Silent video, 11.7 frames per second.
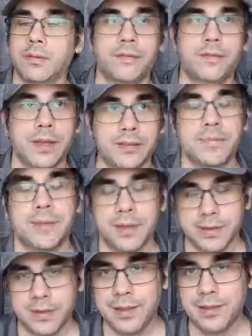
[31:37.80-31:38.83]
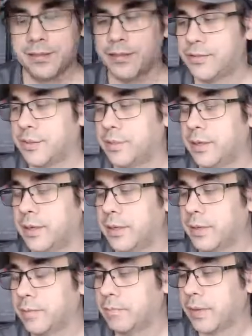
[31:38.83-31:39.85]
flexibility, excuse the
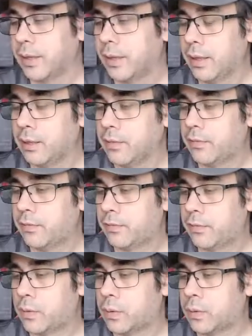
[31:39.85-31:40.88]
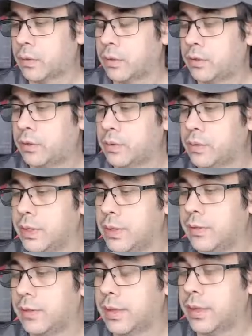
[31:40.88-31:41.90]
pun, for
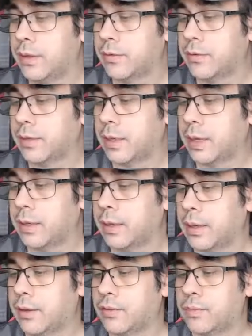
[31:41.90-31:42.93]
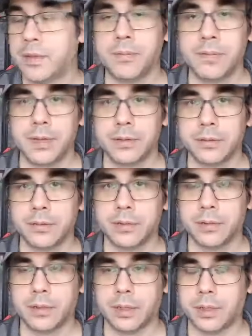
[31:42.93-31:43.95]
doing things like
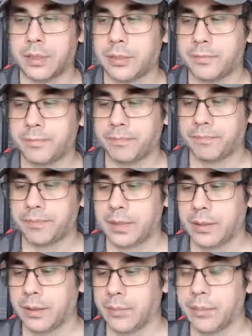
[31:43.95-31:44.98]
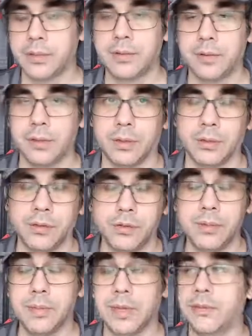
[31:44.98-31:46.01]
experimental,
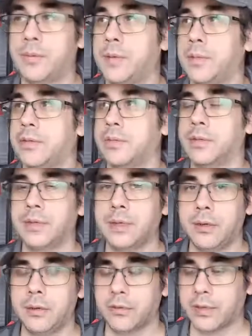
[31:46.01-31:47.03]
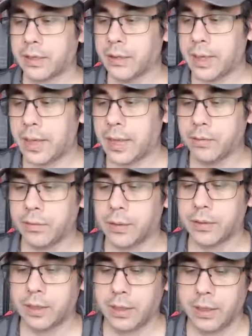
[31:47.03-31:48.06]
using experimental materials like you can
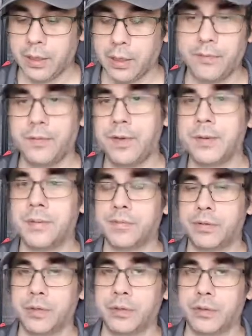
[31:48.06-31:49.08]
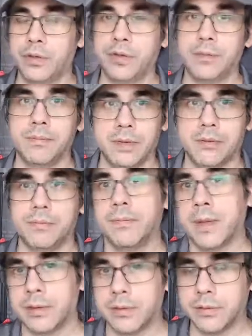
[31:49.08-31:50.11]
with a filament printer. You can mix
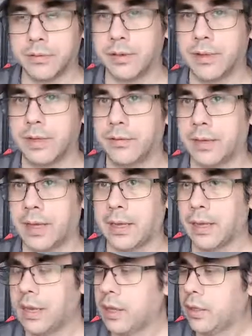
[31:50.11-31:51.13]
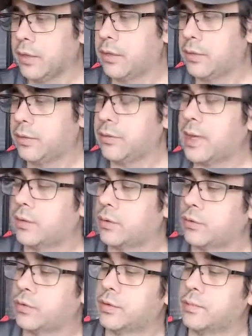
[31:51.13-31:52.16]
metals and things like that. You can do that
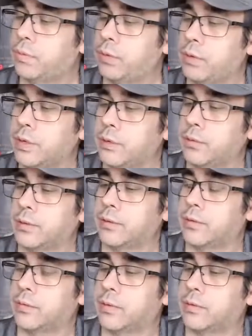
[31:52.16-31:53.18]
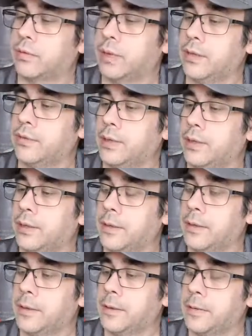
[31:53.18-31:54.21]
to a certain point with resin,
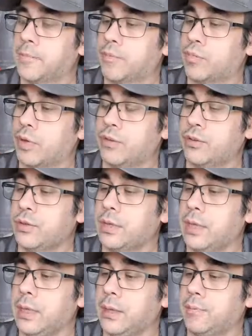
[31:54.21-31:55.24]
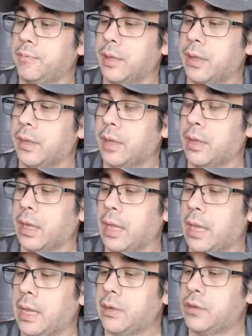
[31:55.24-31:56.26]
but it's tricky.
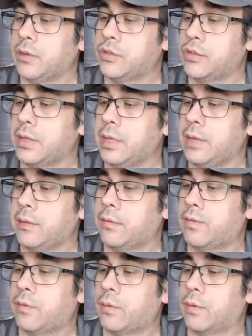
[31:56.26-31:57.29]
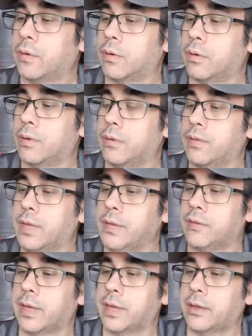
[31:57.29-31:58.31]
And usually for
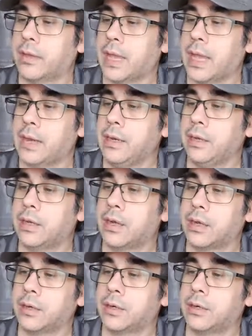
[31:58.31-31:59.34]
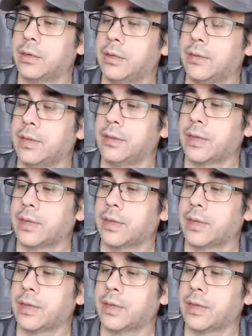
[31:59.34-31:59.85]
things like adding color and